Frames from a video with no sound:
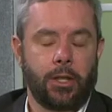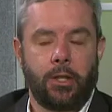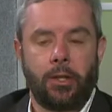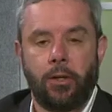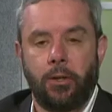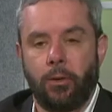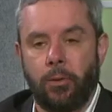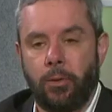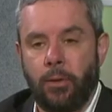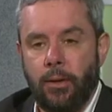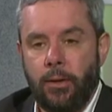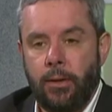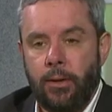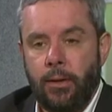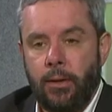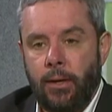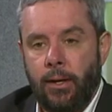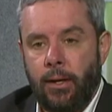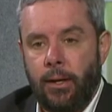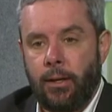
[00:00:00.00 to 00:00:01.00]
like you,
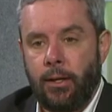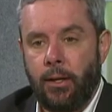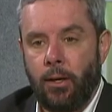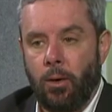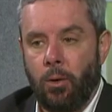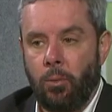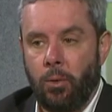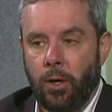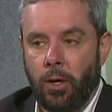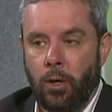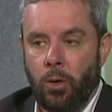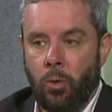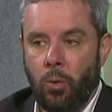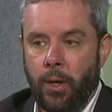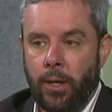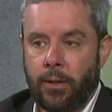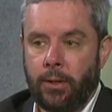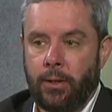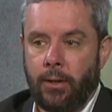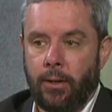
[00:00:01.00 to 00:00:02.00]
we're
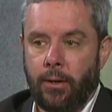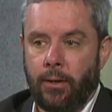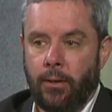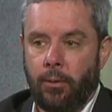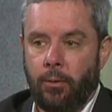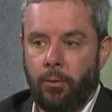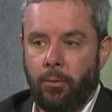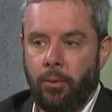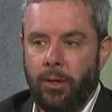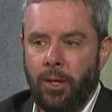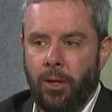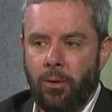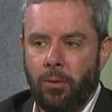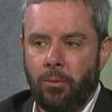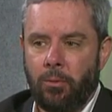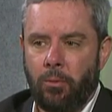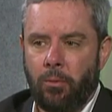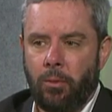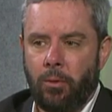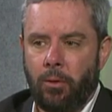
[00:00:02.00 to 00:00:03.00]
quick to,
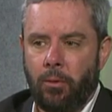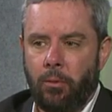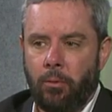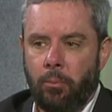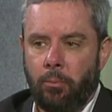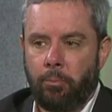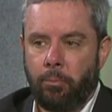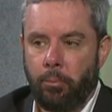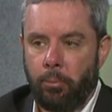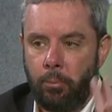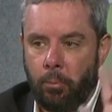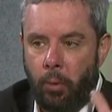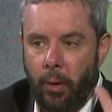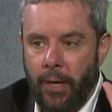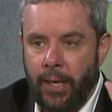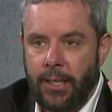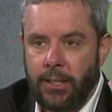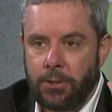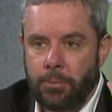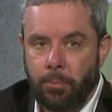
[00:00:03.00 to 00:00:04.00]

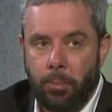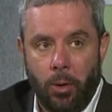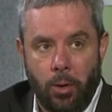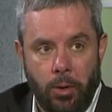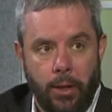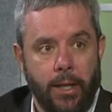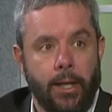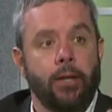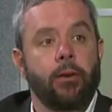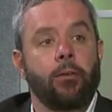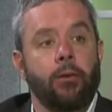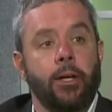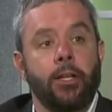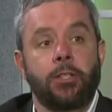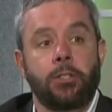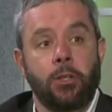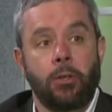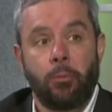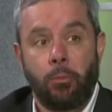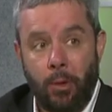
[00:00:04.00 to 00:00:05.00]
what is bullying, right?
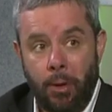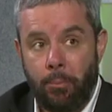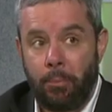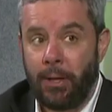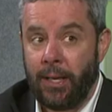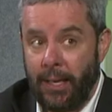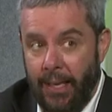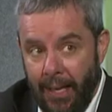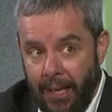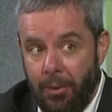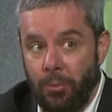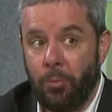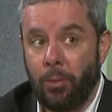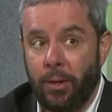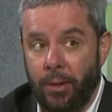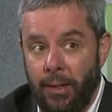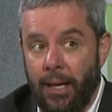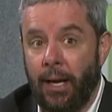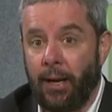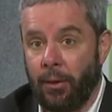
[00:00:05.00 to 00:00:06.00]
So we begin
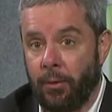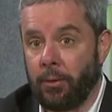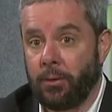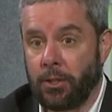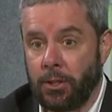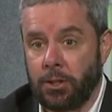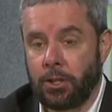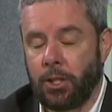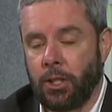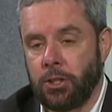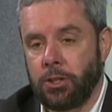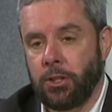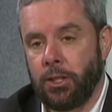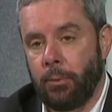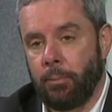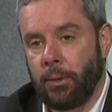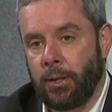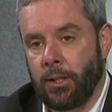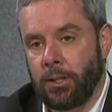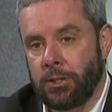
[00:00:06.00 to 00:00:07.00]
with that discussion,
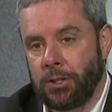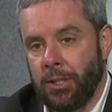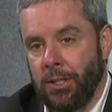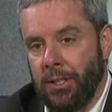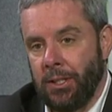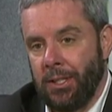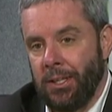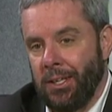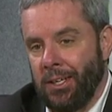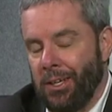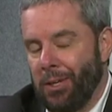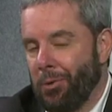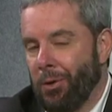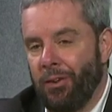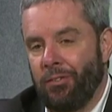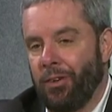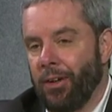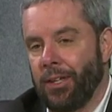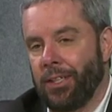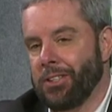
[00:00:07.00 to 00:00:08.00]
that because
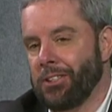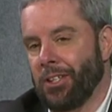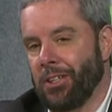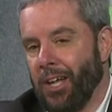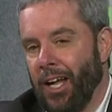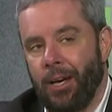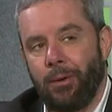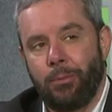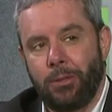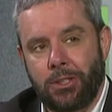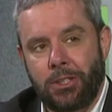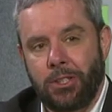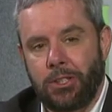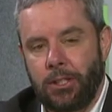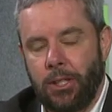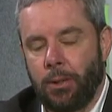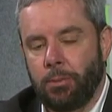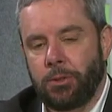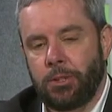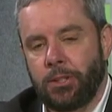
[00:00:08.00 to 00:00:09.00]
quite frankly, there's a lot of
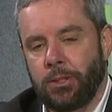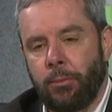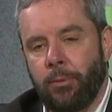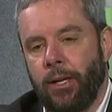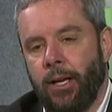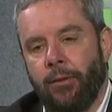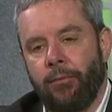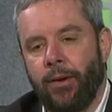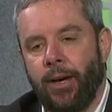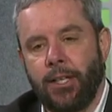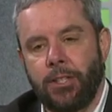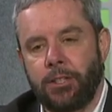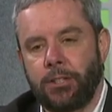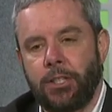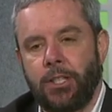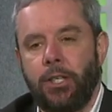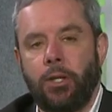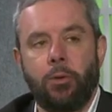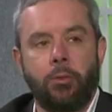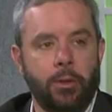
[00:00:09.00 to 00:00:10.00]
misconceptions. I mean, if I
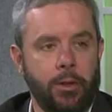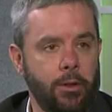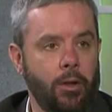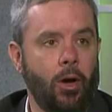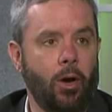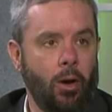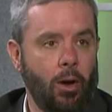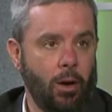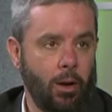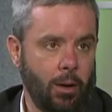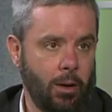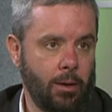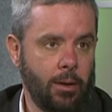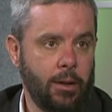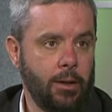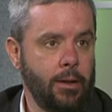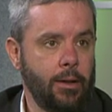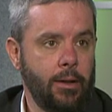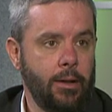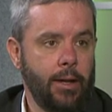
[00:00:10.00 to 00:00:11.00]
see you in the
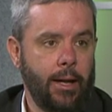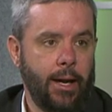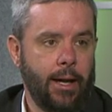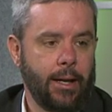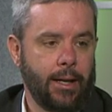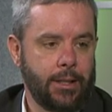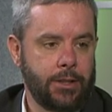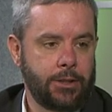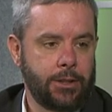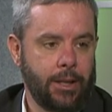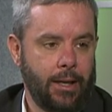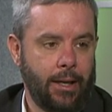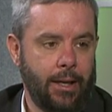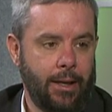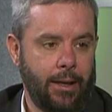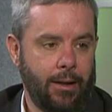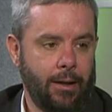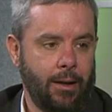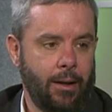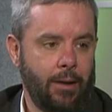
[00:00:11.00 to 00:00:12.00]
hall and I
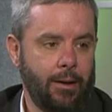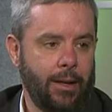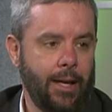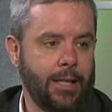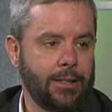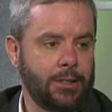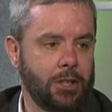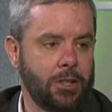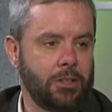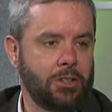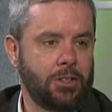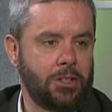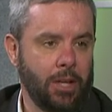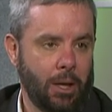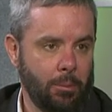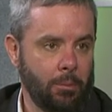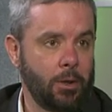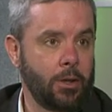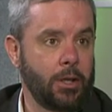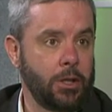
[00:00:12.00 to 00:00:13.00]
say, that's a
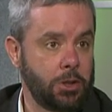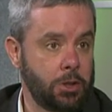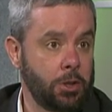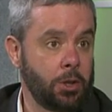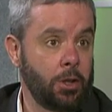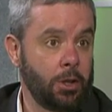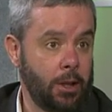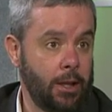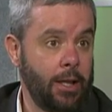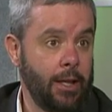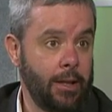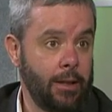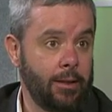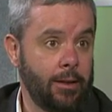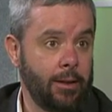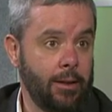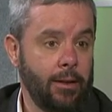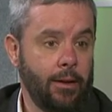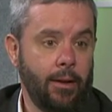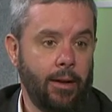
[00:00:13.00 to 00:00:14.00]
dumb looking shirt, Keith,